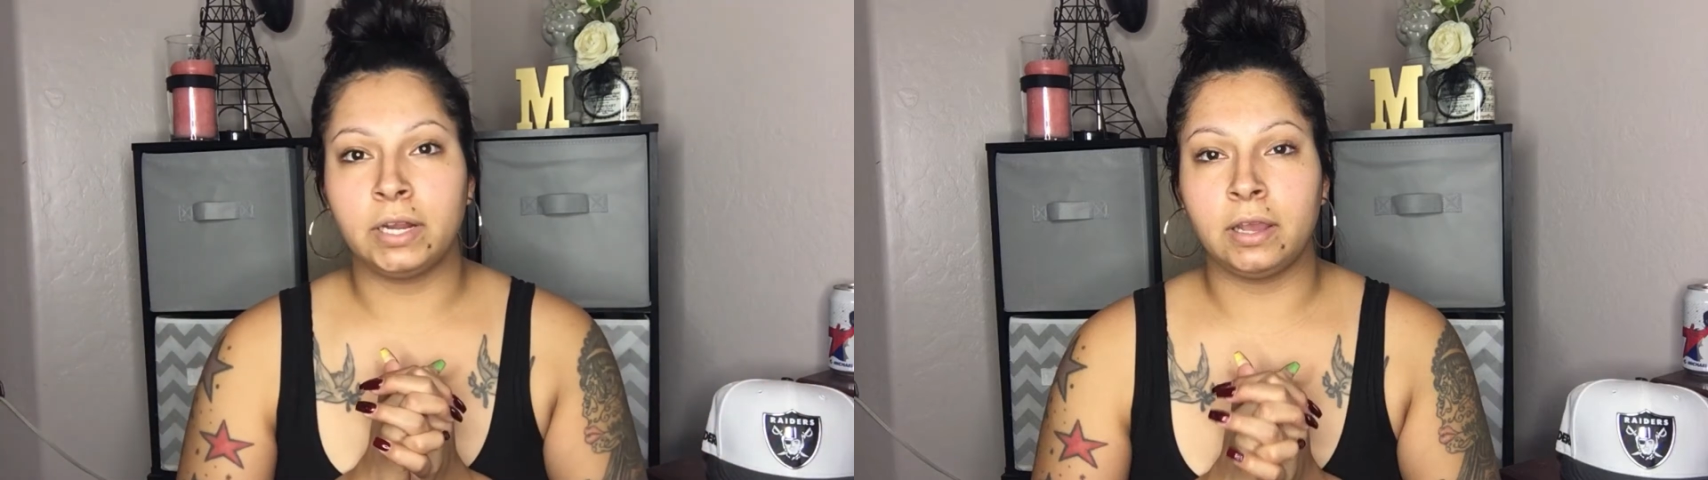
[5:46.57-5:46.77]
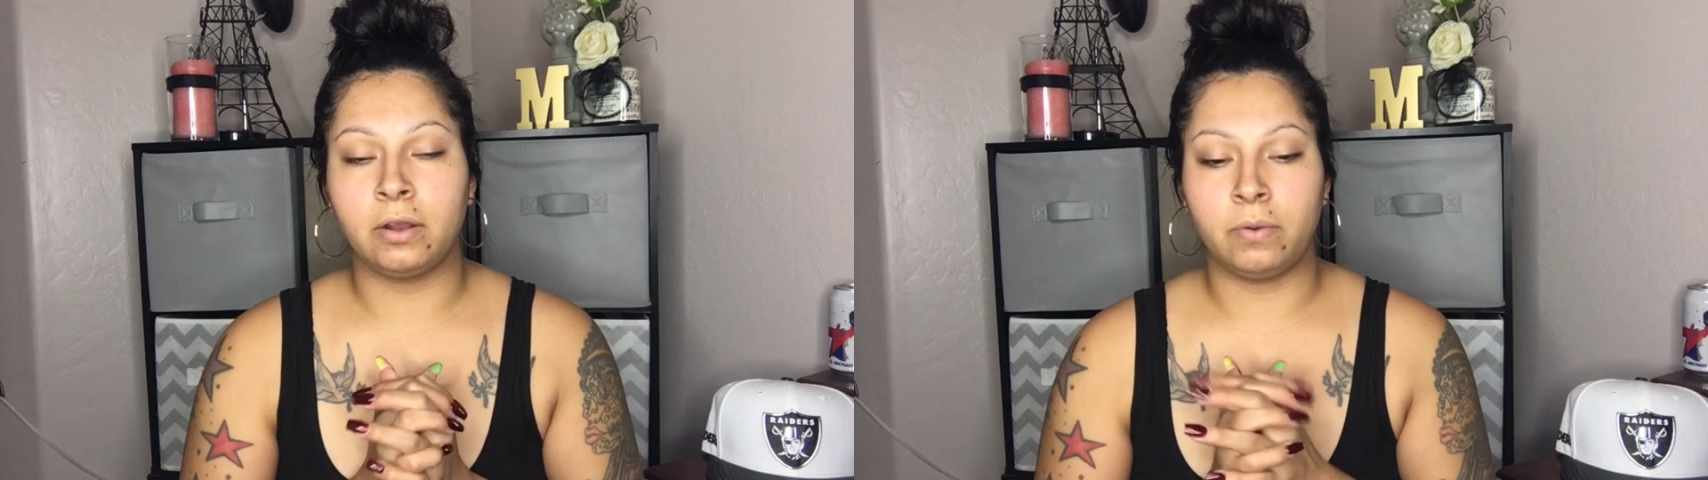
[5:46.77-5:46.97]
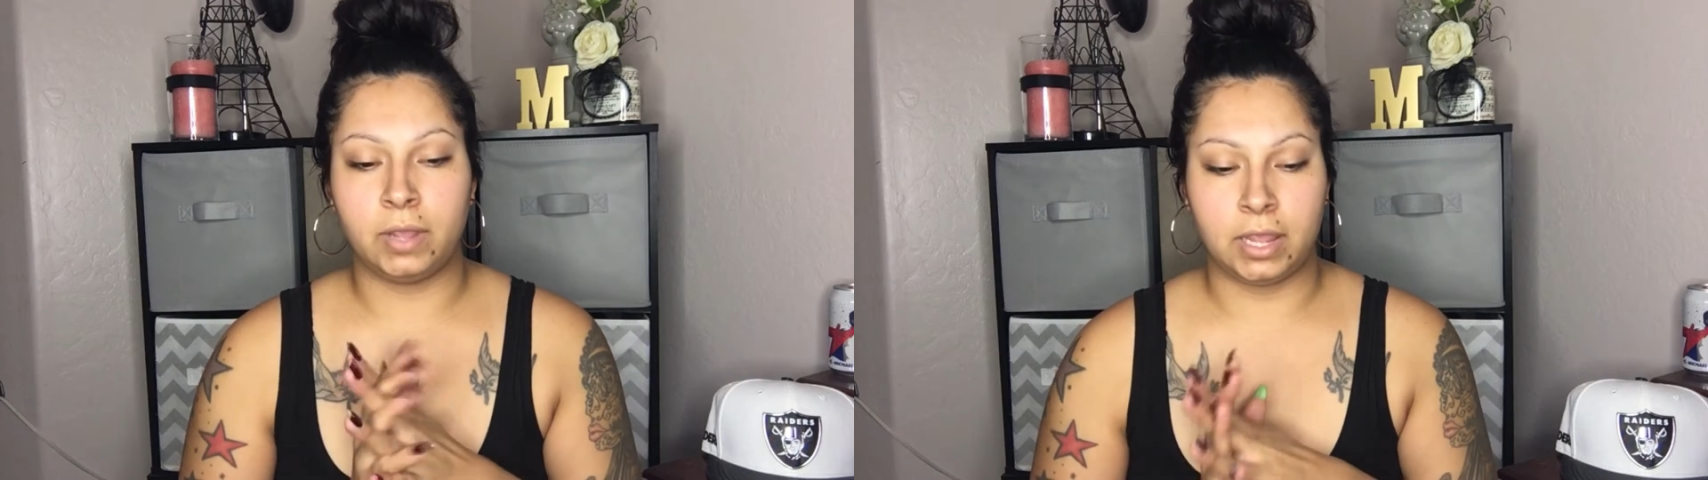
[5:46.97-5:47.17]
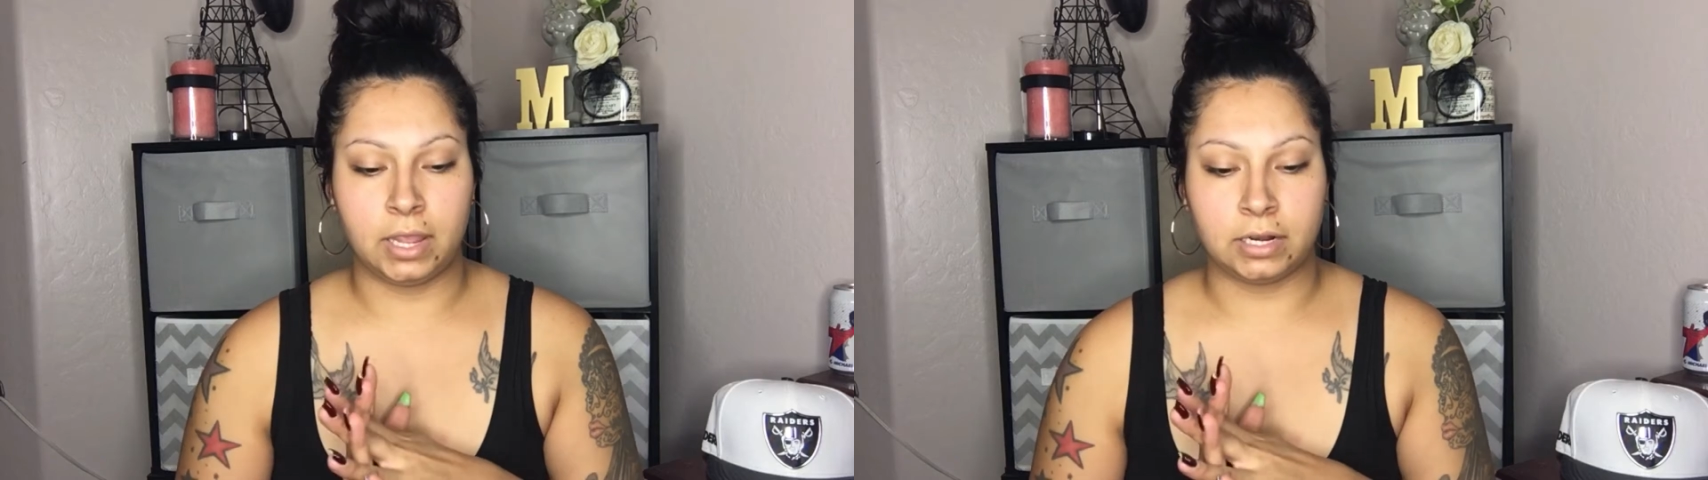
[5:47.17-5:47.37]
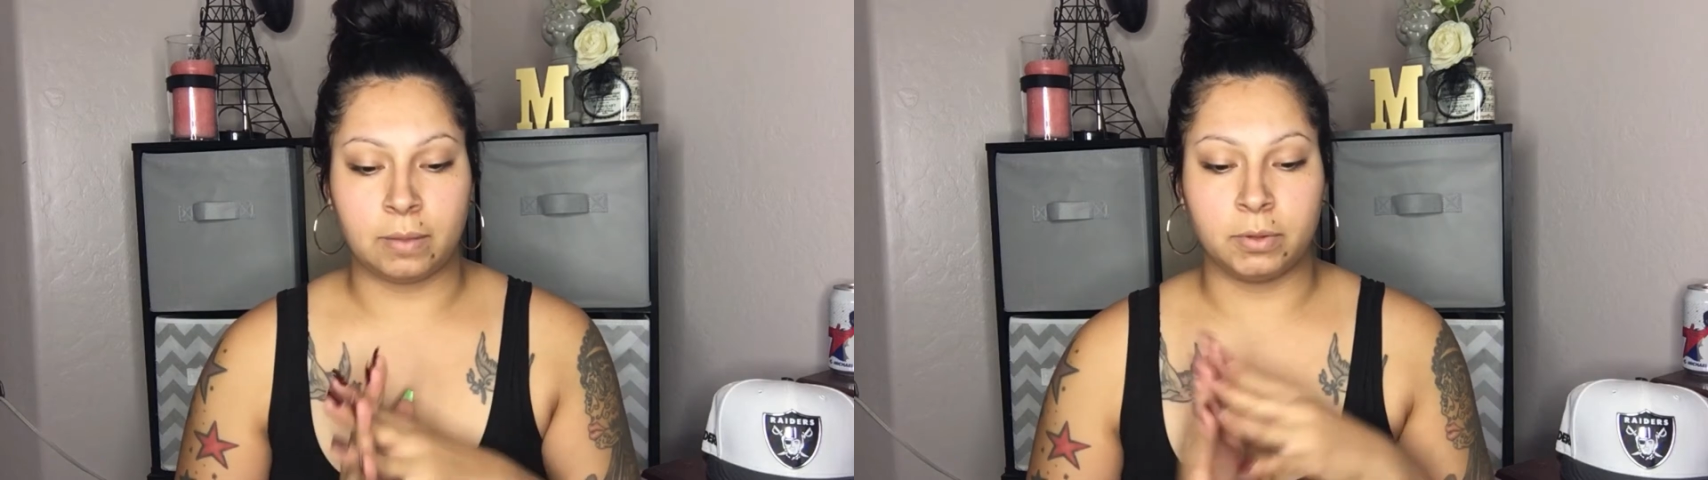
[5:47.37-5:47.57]
now,
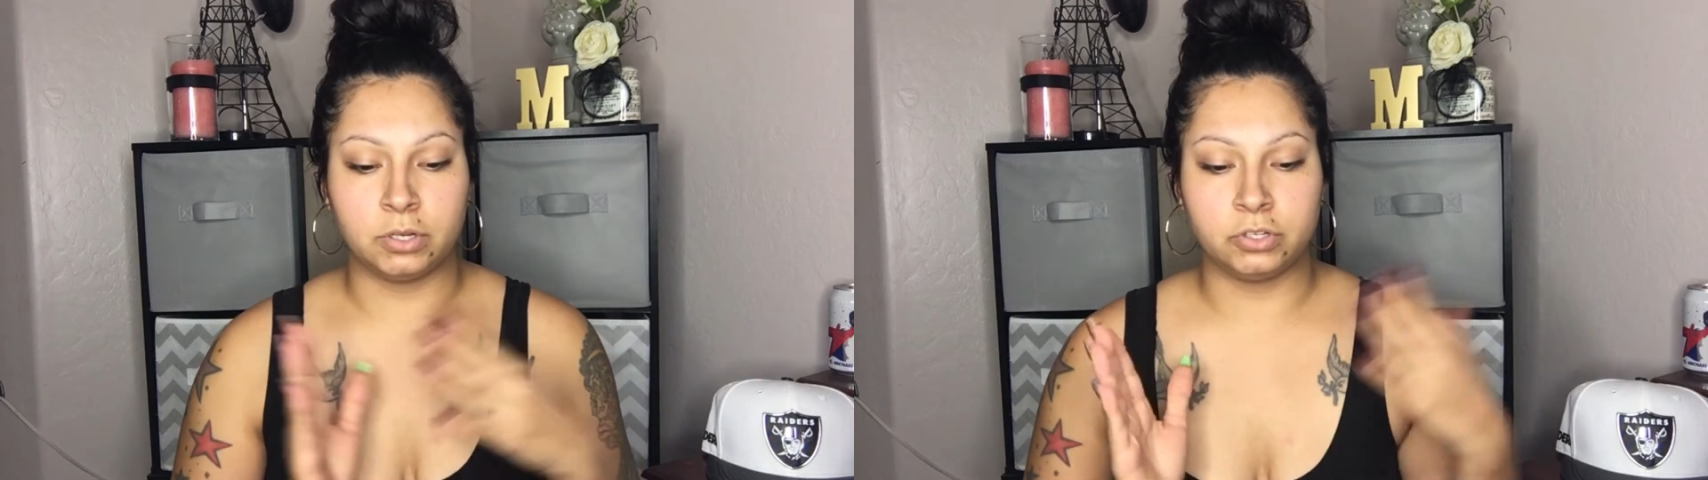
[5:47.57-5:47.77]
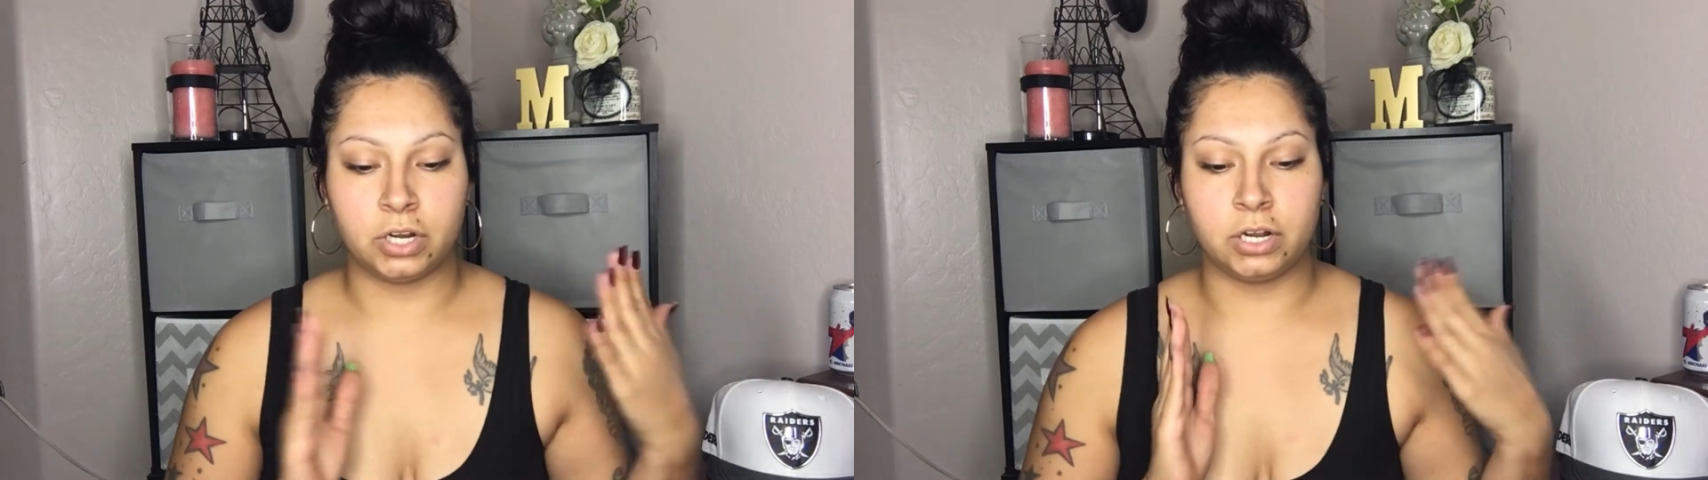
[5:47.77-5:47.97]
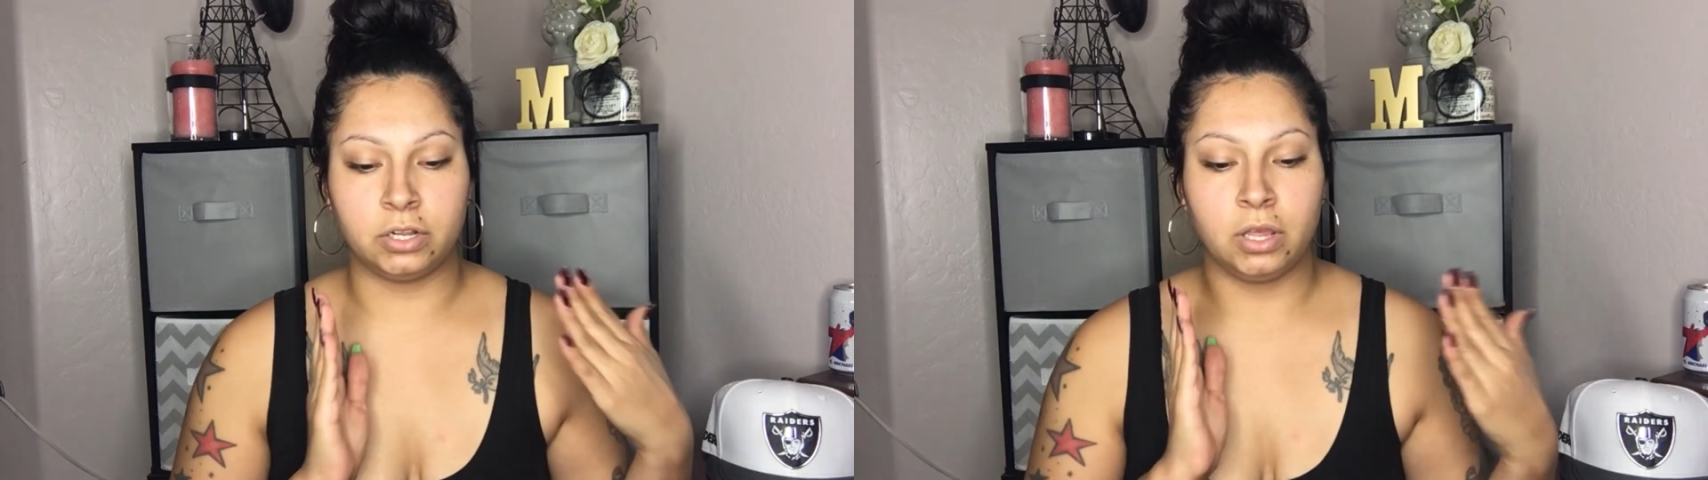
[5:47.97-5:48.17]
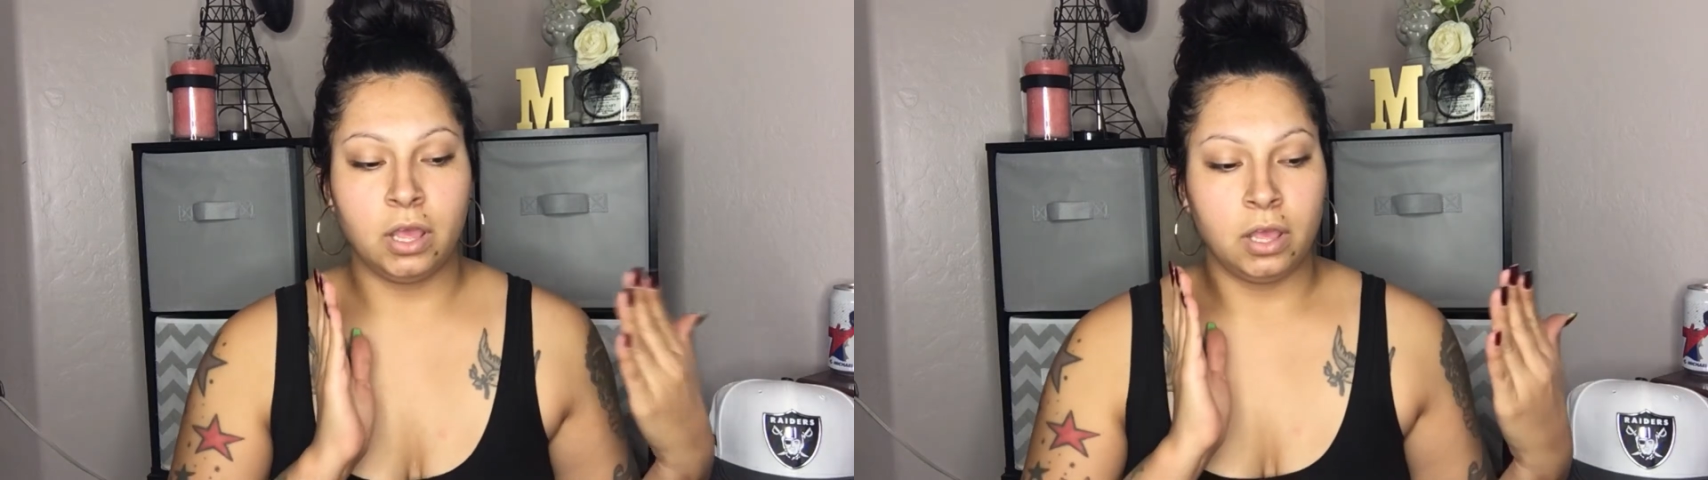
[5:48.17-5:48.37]
and I'm going to try